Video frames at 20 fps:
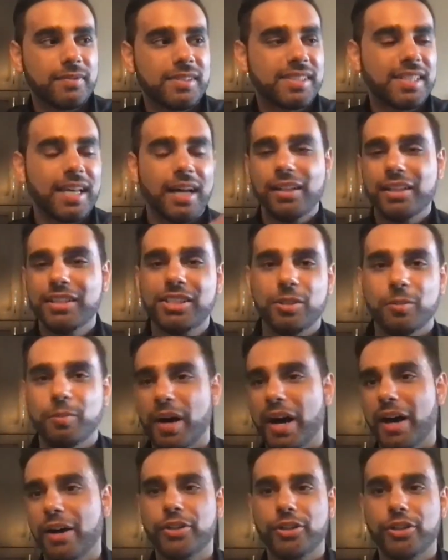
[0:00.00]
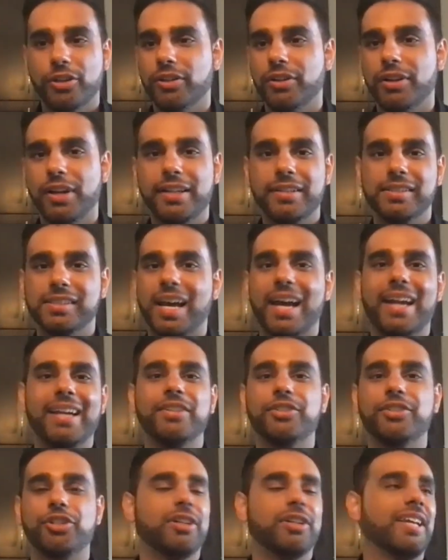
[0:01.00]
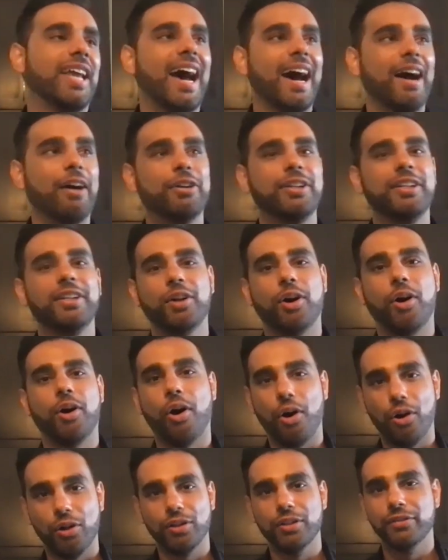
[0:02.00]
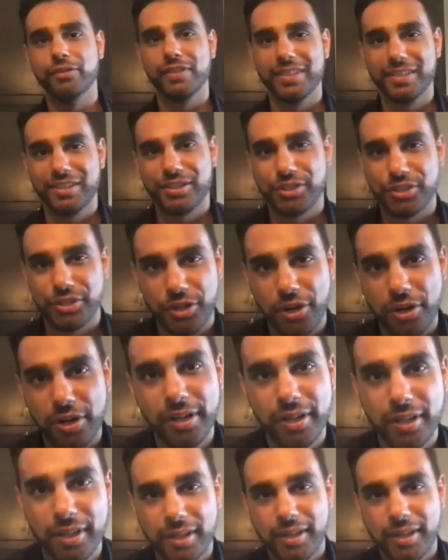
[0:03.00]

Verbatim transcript: Tell us about your anxiety journey. How did all of this start?